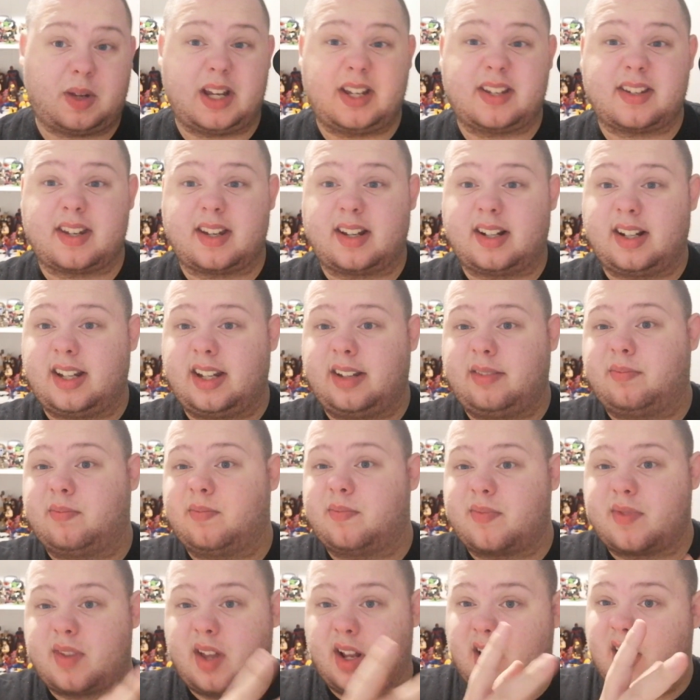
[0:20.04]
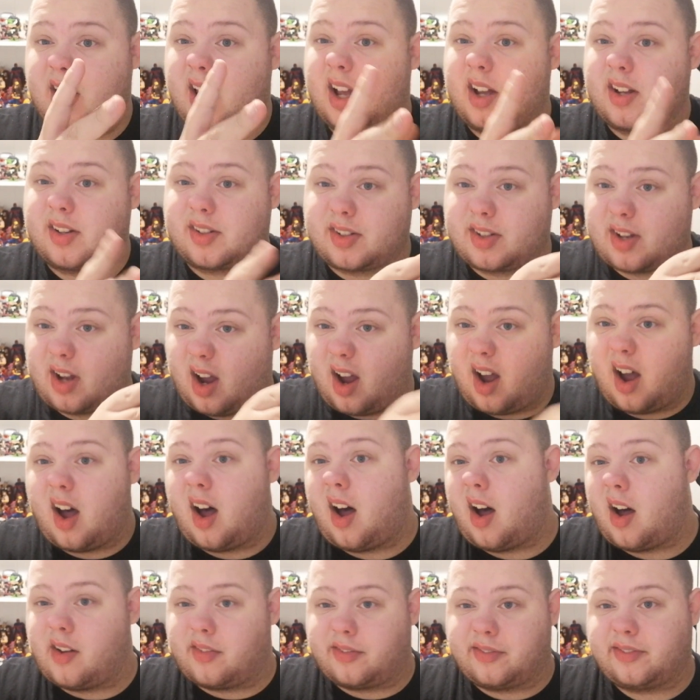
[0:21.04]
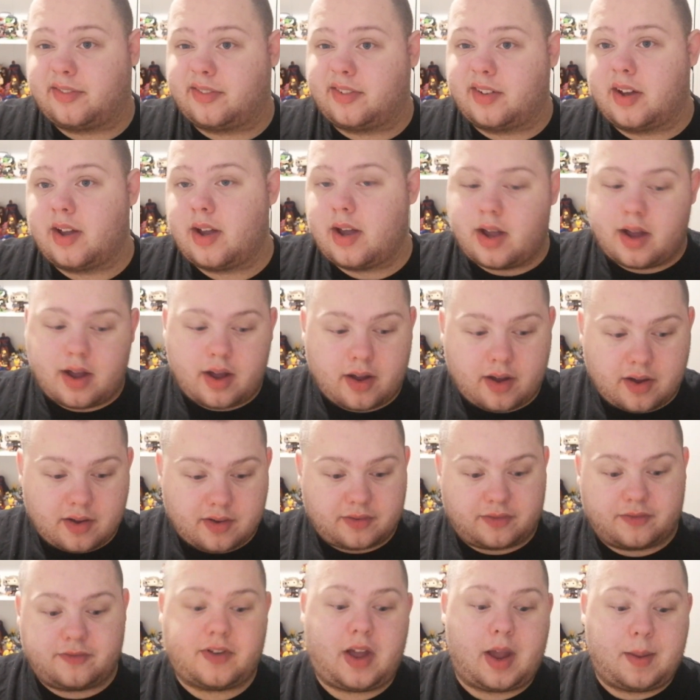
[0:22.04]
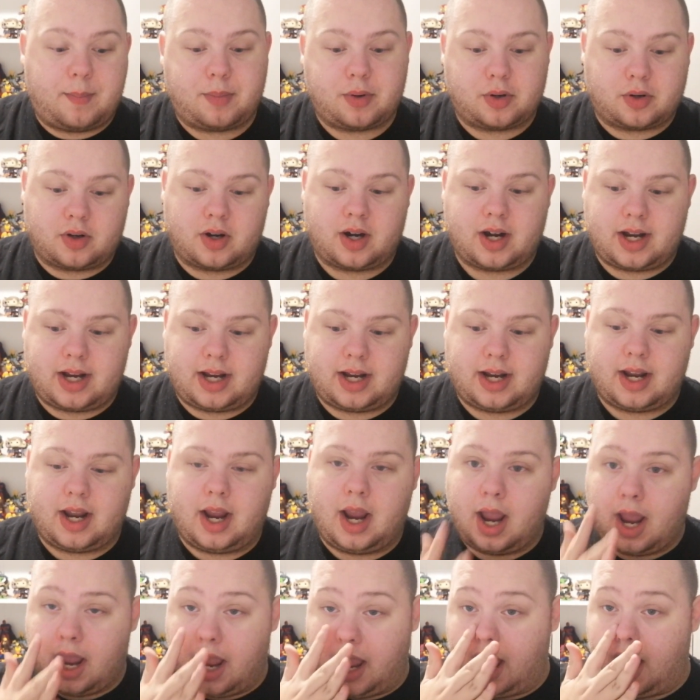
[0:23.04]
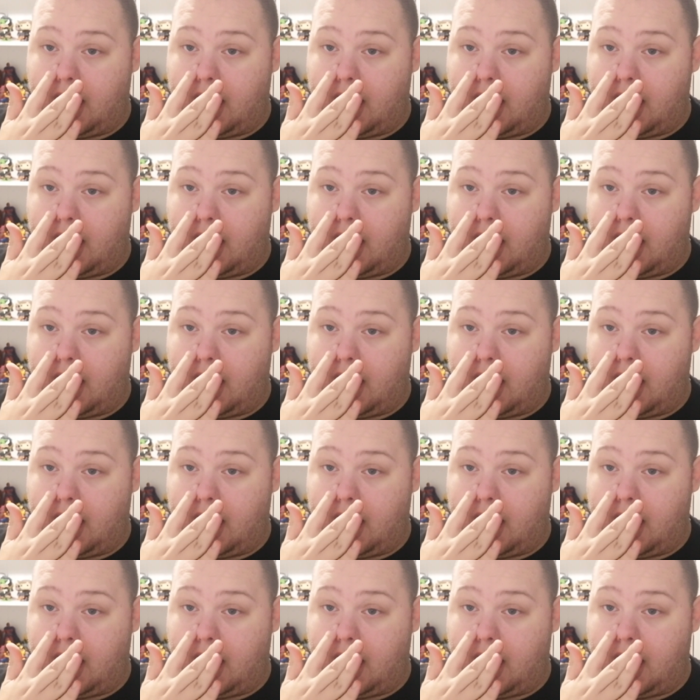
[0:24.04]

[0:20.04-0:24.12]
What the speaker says: Basically, the last half of February,